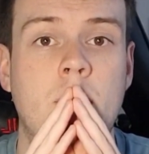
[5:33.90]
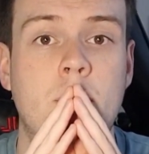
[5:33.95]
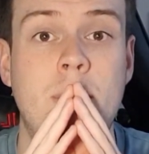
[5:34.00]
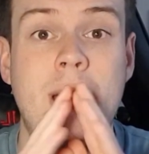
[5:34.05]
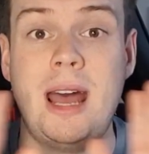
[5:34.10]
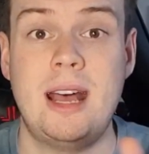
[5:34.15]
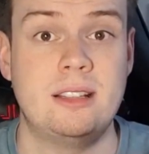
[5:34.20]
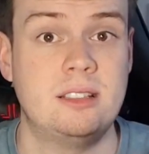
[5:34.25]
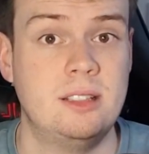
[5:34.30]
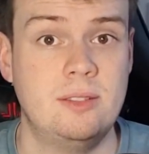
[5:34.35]

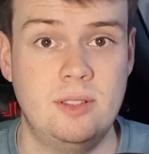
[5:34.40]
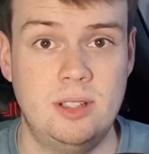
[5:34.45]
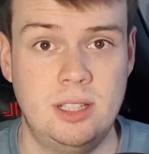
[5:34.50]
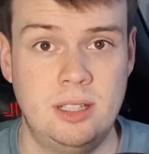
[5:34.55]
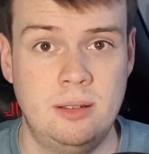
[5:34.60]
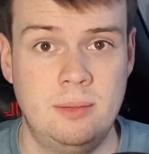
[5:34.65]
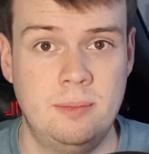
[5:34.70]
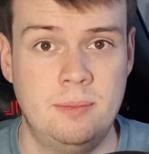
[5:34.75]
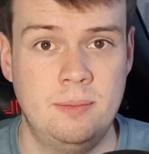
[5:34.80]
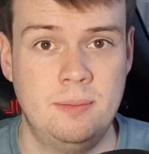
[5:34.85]

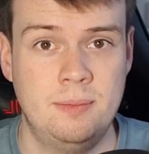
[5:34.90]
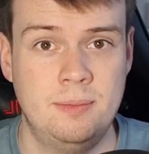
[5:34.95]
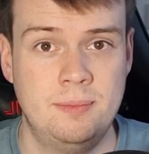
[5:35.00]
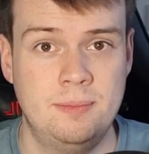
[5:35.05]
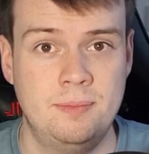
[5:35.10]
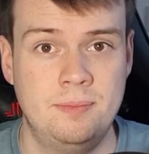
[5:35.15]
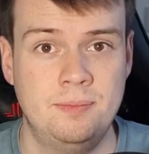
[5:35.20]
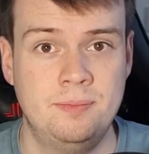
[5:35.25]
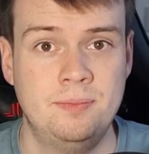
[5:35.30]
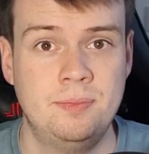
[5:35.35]
passively,
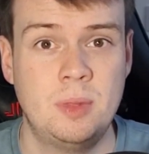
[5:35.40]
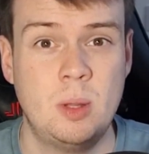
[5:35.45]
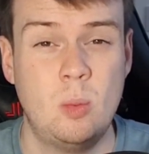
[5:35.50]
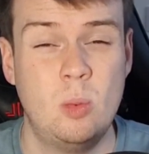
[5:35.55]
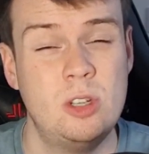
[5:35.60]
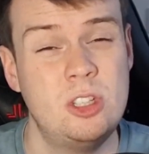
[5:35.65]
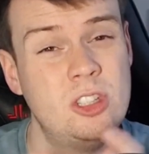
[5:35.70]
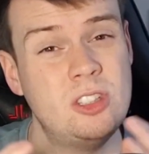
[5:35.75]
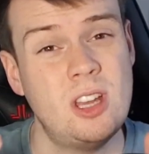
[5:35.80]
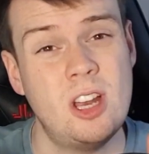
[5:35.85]

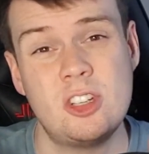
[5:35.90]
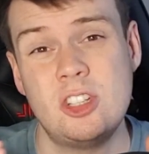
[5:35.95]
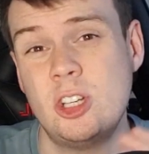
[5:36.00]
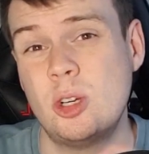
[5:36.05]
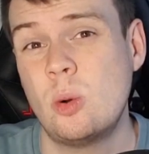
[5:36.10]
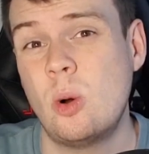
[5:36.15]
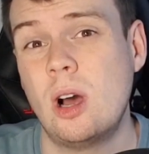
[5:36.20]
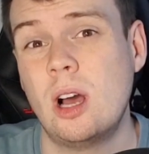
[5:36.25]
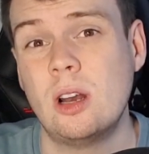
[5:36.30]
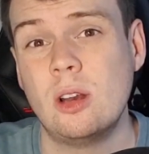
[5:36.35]
which is actually
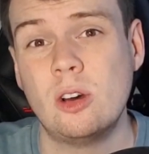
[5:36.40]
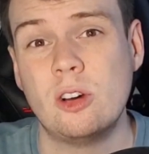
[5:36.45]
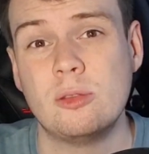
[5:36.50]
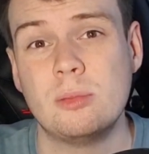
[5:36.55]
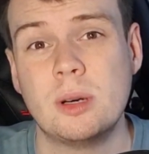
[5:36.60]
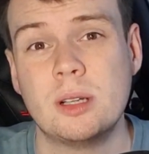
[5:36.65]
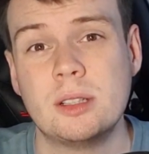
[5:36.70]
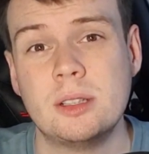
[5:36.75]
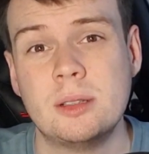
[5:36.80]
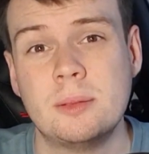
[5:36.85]
quite a lot of
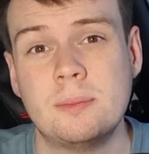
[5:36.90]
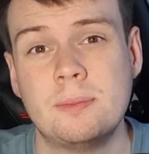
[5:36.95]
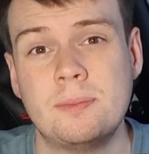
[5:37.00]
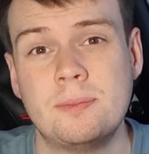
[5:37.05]
money.